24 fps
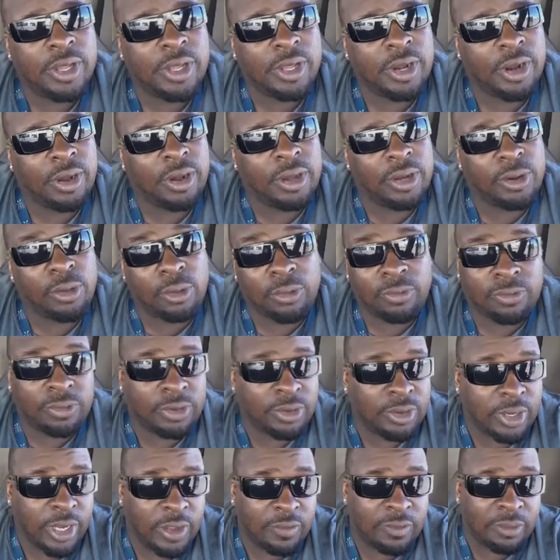You know, in order for
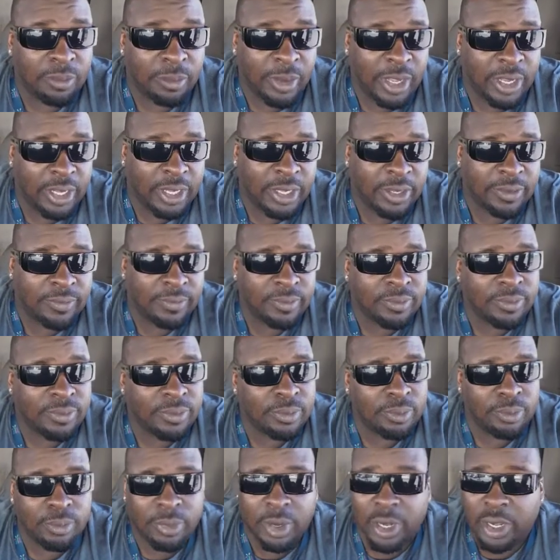you to even make it.
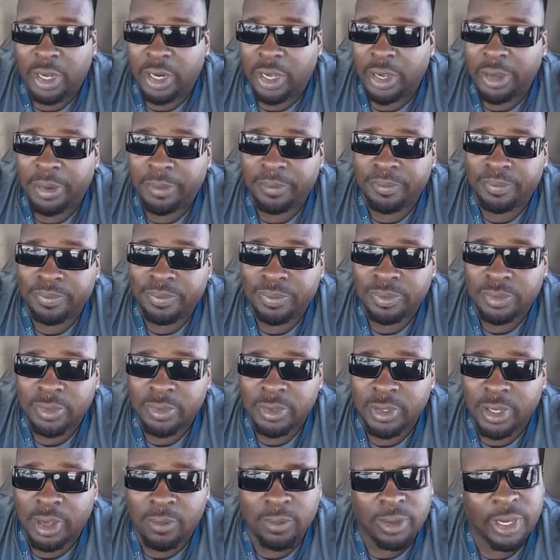But I
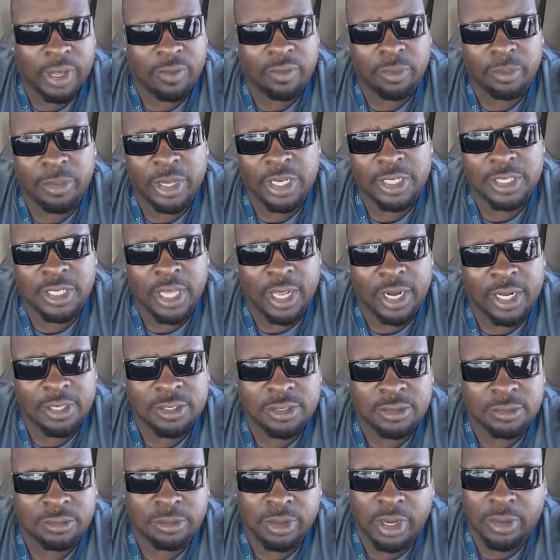want to give a big shout out
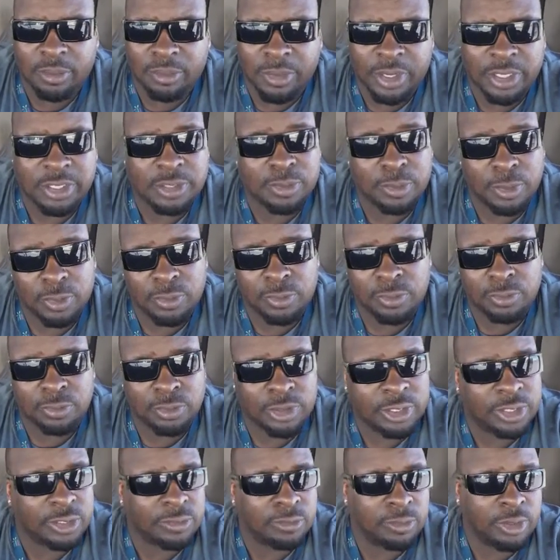to Be Smooth,
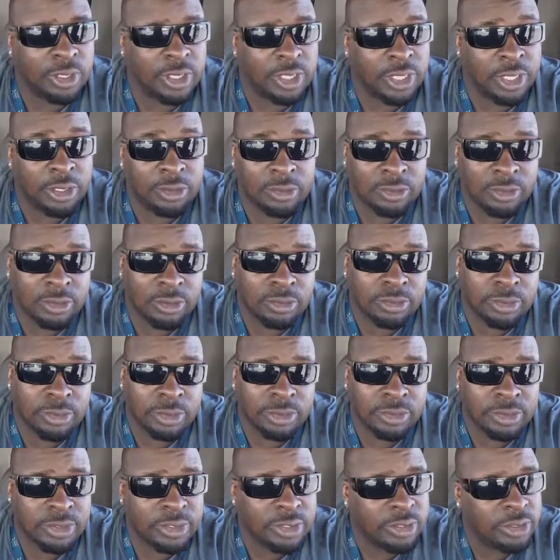which is one of the
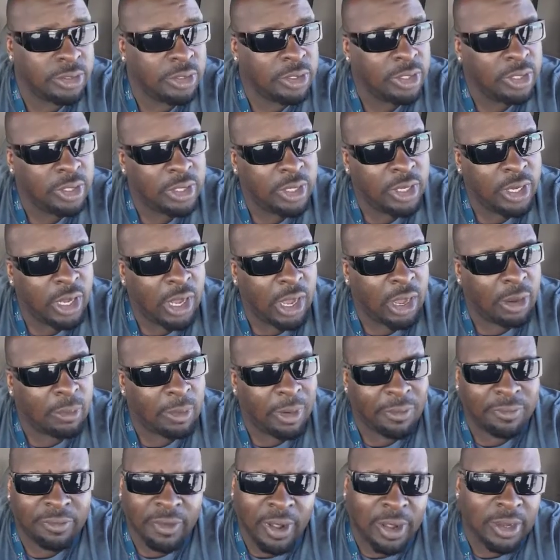YouTubers.
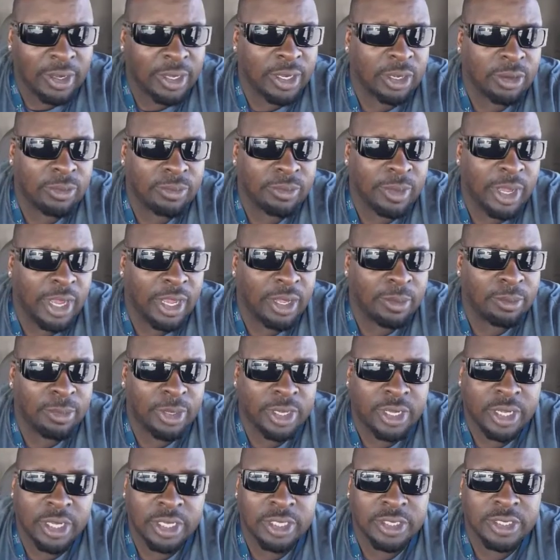I follow him, man,
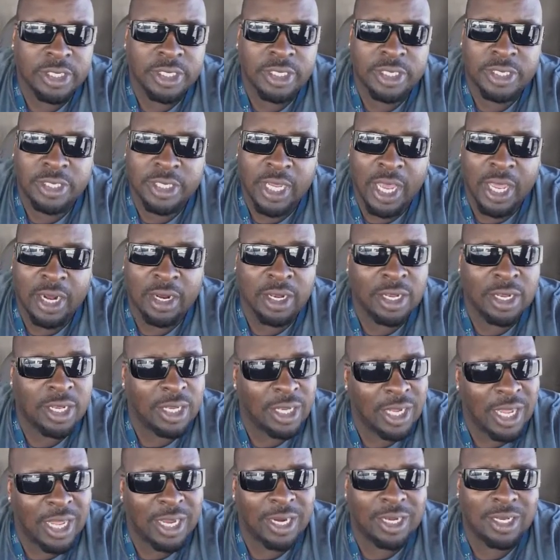because he's got a
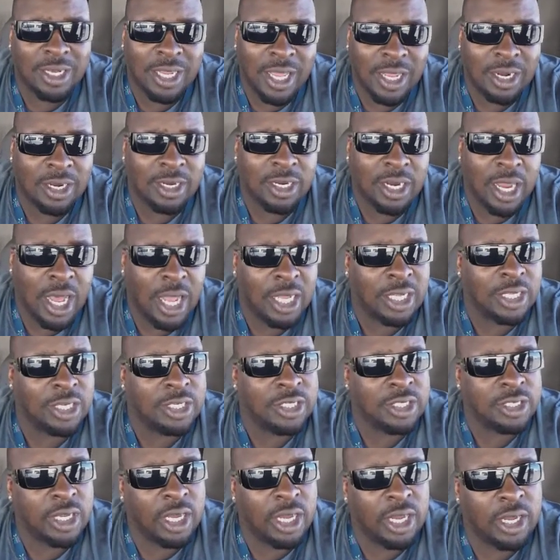lot of
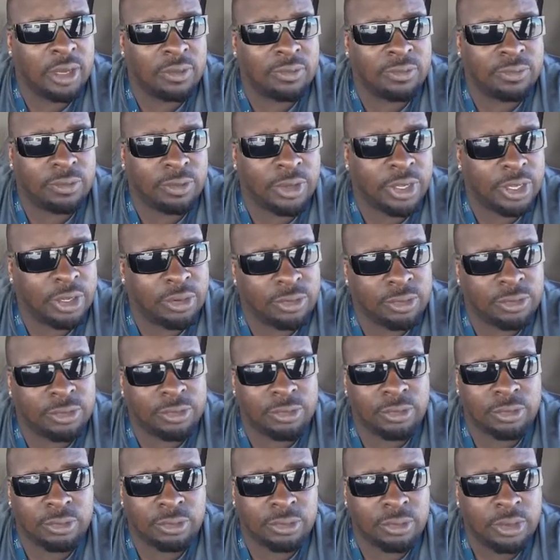knowledge for you
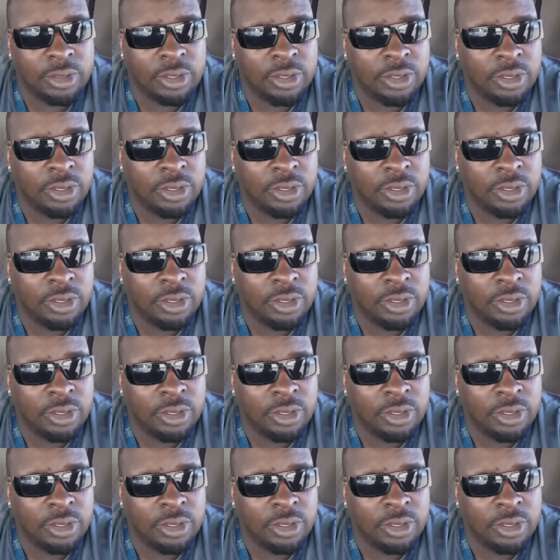to